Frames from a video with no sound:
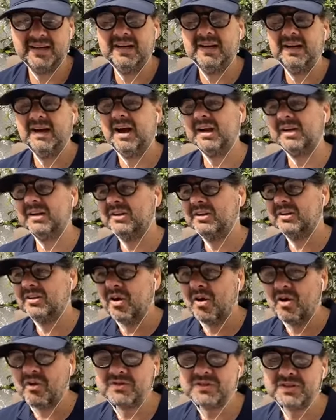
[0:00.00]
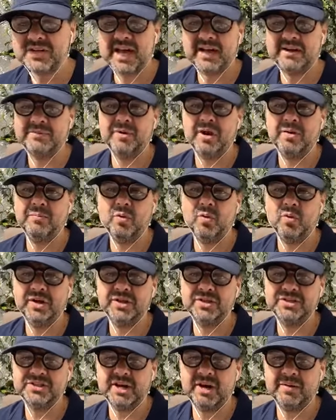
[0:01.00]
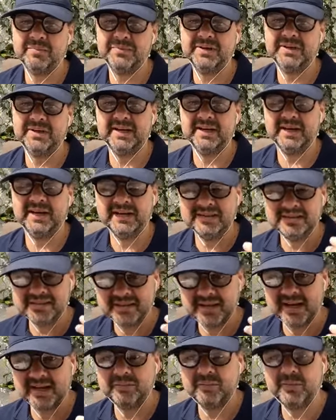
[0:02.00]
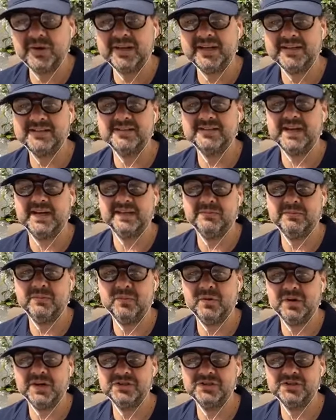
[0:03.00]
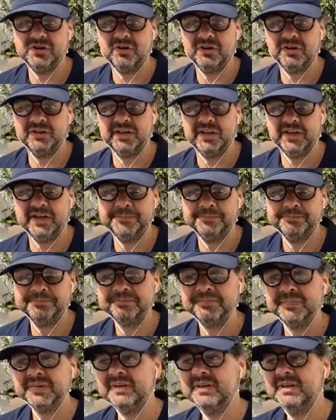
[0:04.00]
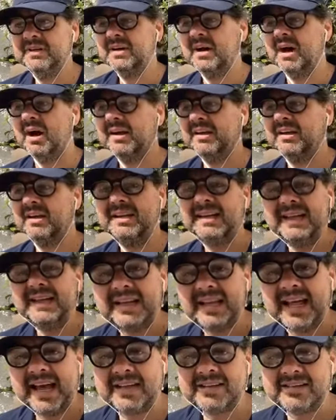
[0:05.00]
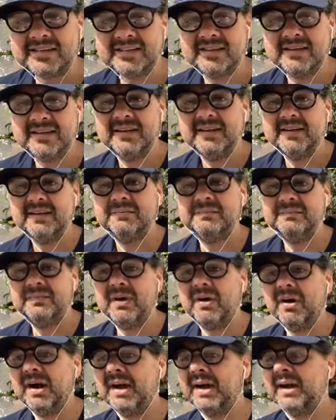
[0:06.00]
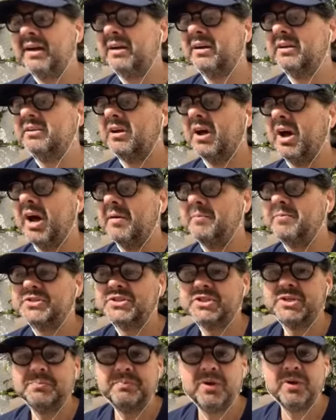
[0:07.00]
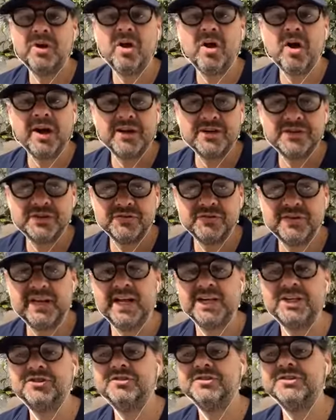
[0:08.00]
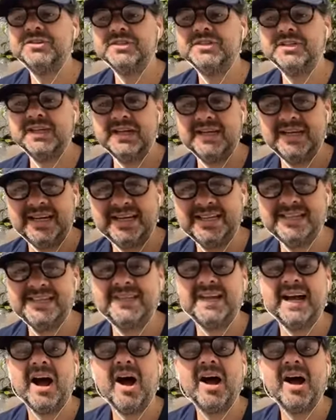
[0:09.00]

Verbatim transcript: I can contact my mortgage company and say, we need to take the mortgage holiday. I can let my suppliers of electricity and internet, I